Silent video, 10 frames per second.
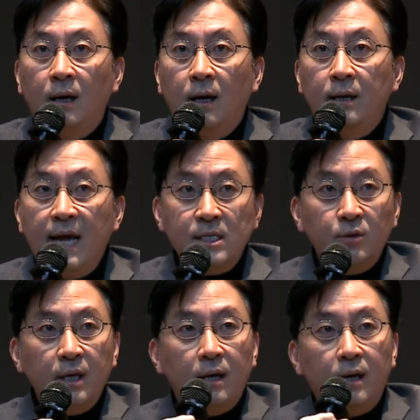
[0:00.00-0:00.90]
And
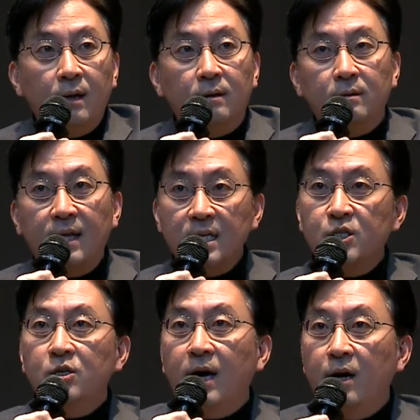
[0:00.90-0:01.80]
actually,
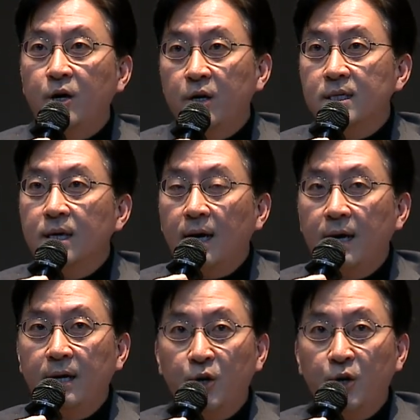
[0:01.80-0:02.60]
last year I